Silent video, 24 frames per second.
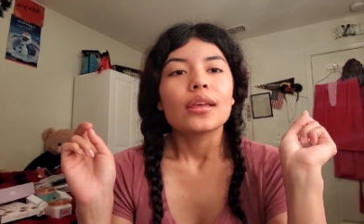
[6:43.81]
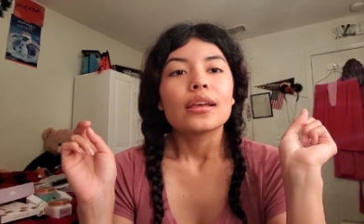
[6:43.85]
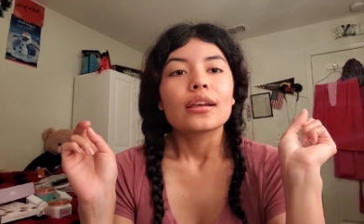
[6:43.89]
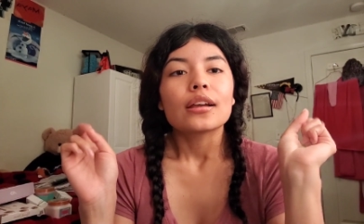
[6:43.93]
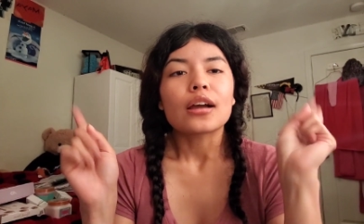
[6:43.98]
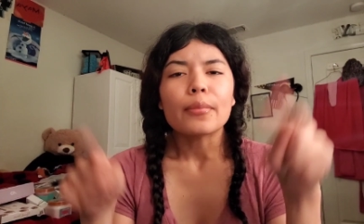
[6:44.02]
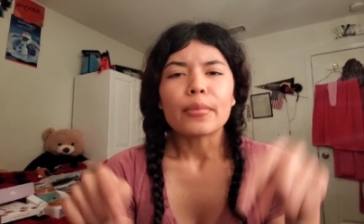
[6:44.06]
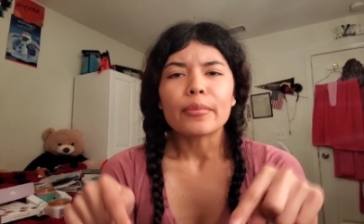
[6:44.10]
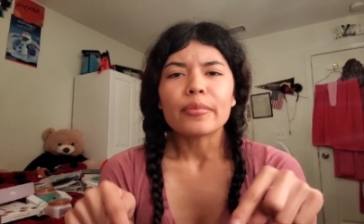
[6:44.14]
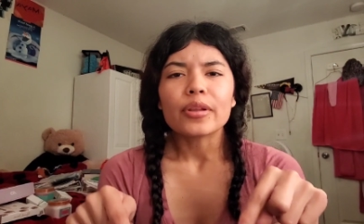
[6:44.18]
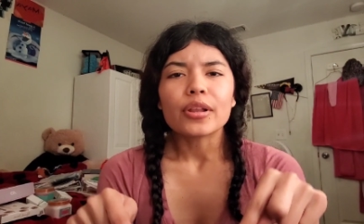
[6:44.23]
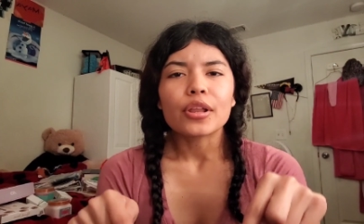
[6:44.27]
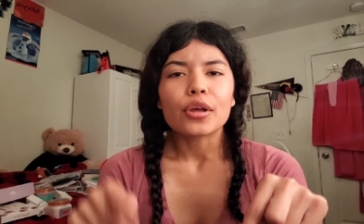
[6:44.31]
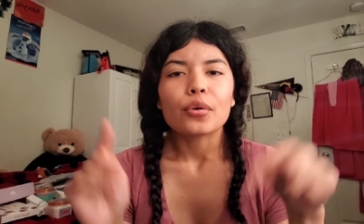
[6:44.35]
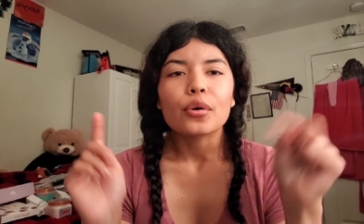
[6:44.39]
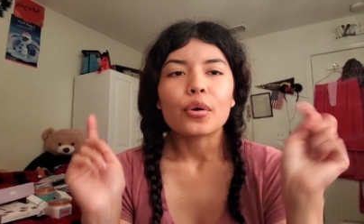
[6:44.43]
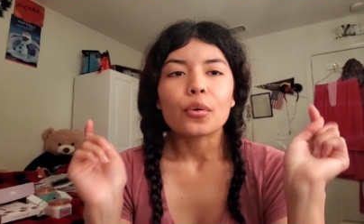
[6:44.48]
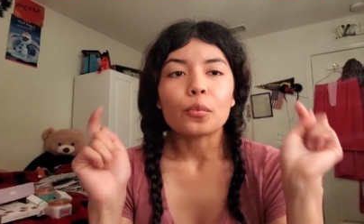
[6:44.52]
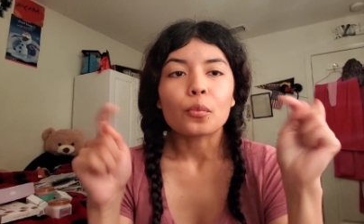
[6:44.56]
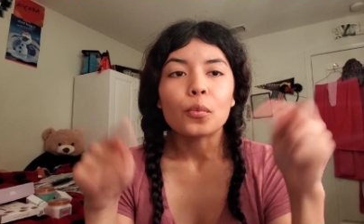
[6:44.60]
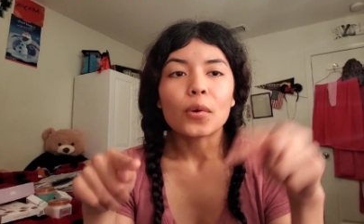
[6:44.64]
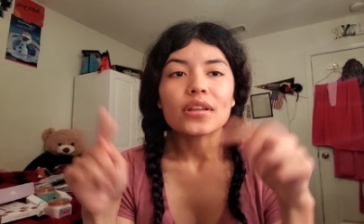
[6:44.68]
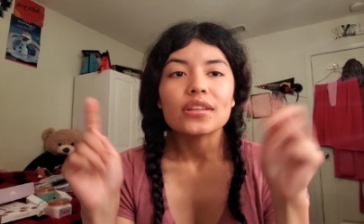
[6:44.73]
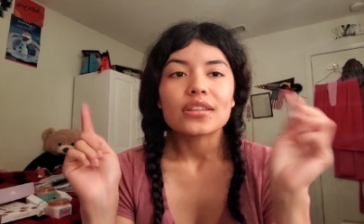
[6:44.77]
comment below
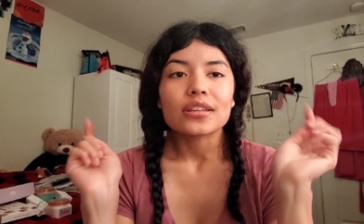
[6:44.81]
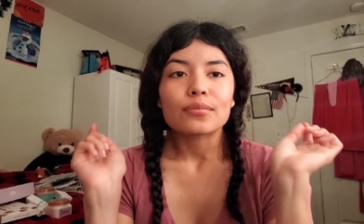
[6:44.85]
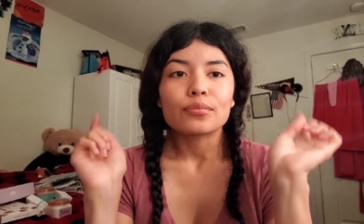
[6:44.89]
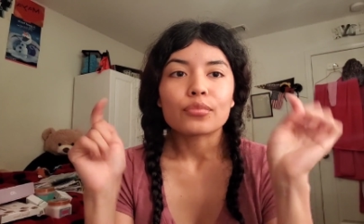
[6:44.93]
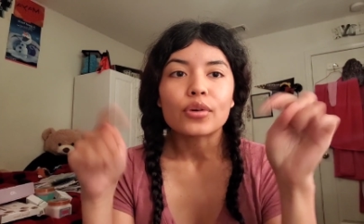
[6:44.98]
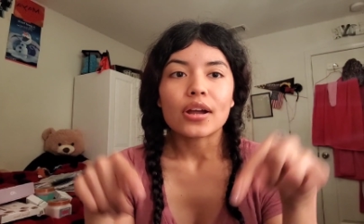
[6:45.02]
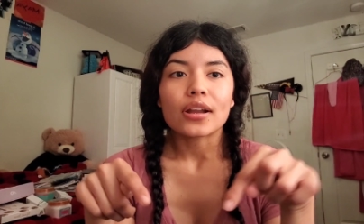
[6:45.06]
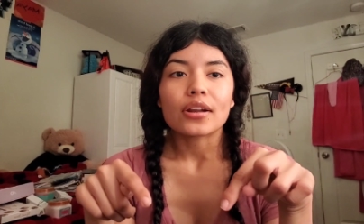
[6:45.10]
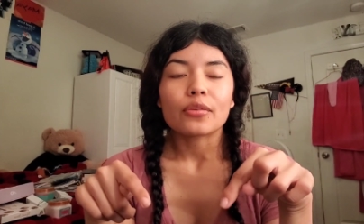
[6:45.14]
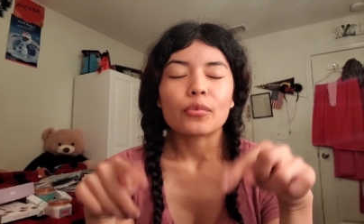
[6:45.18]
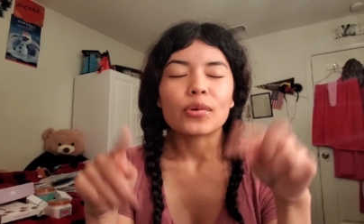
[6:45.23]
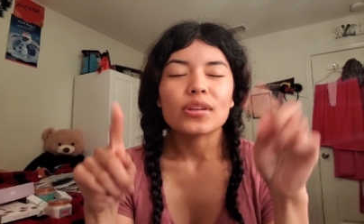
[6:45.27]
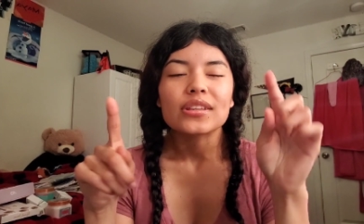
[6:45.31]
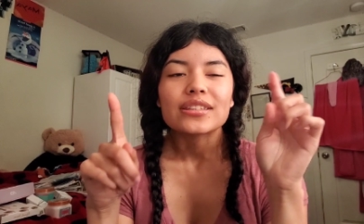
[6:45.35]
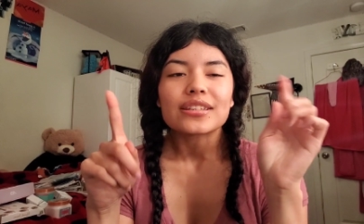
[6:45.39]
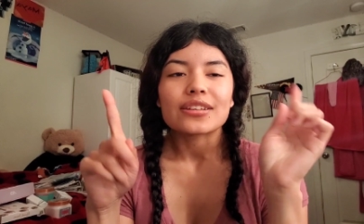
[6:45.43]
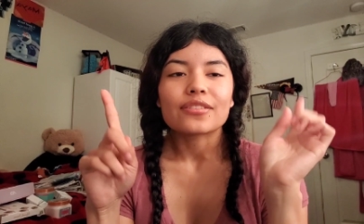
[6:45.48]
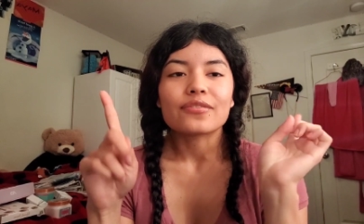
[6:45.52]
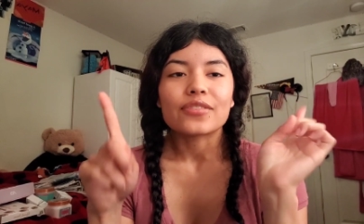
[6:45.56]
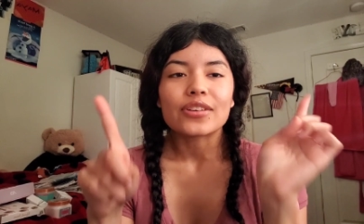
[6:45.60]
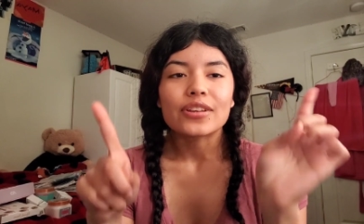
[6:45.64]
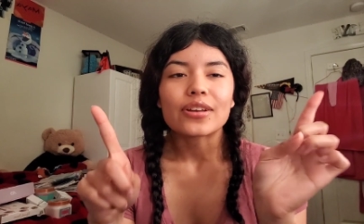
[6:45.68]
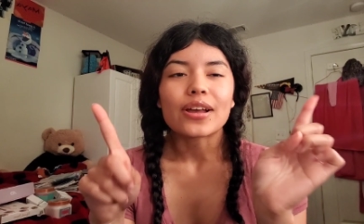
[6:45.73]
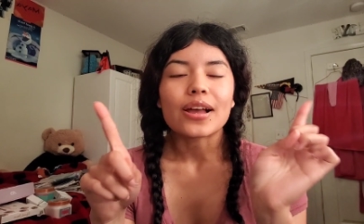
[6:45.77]
what pro what
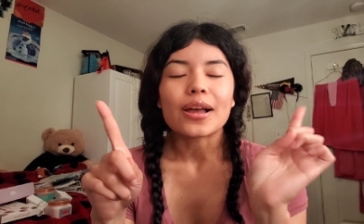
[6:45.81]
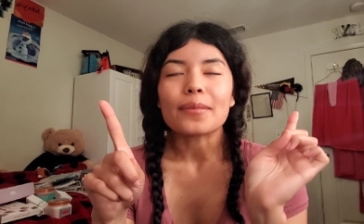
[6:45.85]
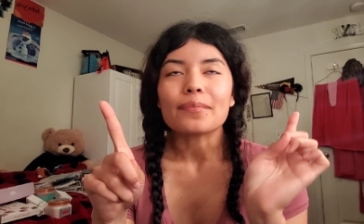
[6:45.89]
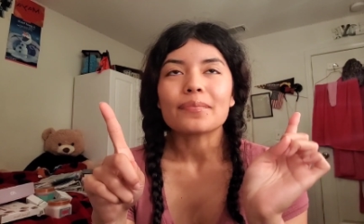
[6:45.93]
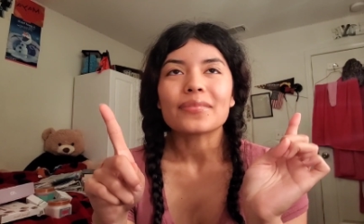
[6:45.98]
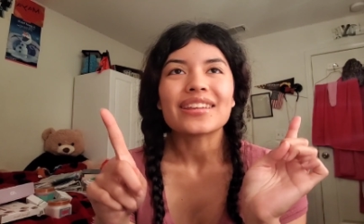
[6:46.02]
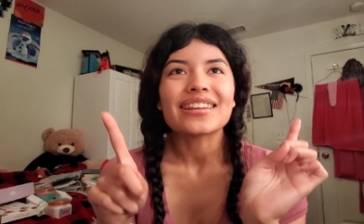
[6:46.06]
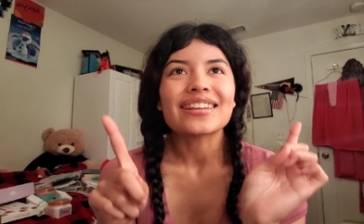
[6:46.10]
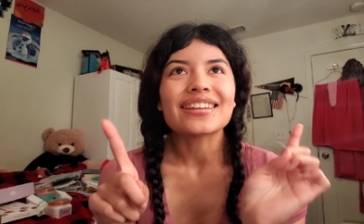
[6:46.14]
um